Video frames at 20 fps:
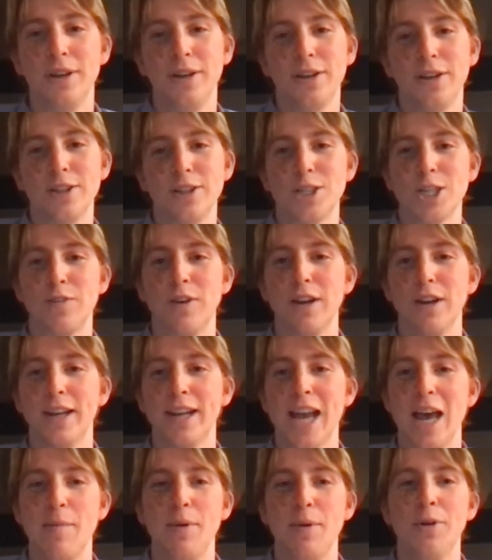to serve on
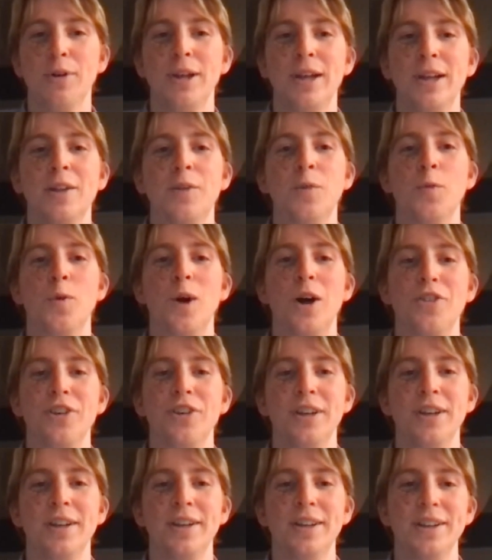Capitol Hill in
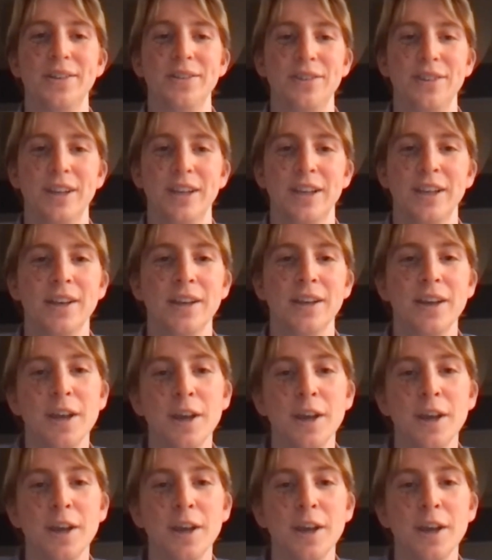Washington, D.C.,